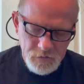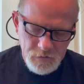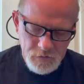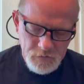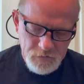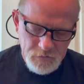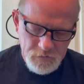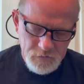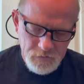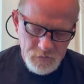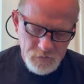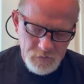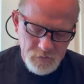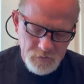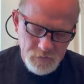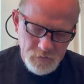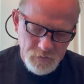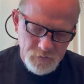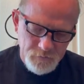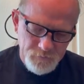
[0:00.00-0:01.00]
And
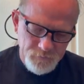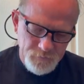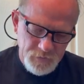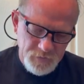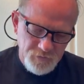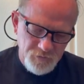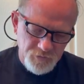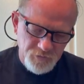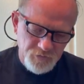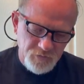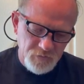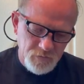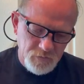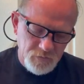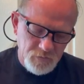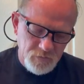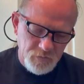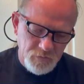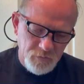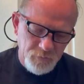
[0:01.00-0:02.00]
it just
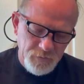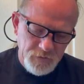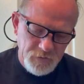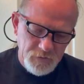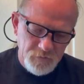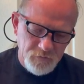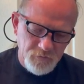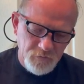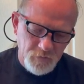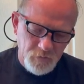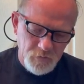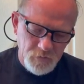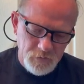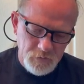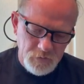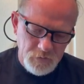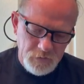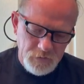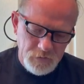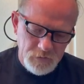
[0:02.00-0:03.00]
depends
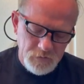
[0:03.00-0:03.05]
on